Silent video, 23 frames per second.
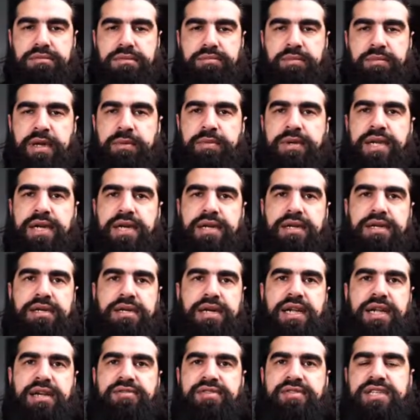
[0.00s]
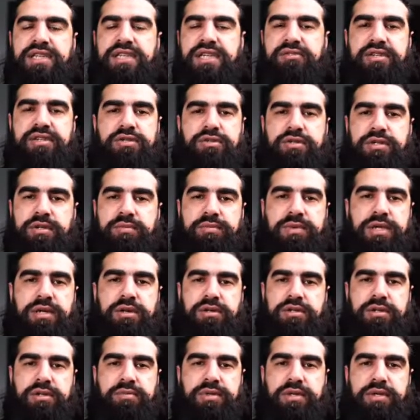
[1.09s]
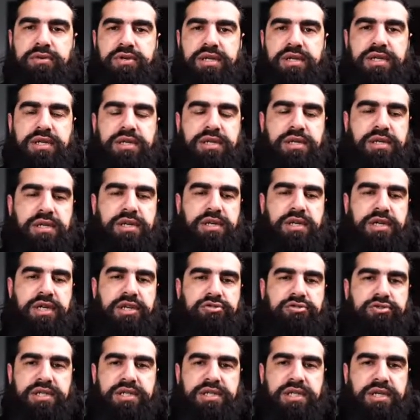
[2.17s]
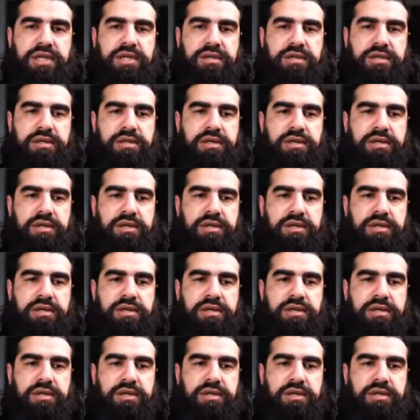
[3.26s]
Maybe like a kind of series or something on something really interesting.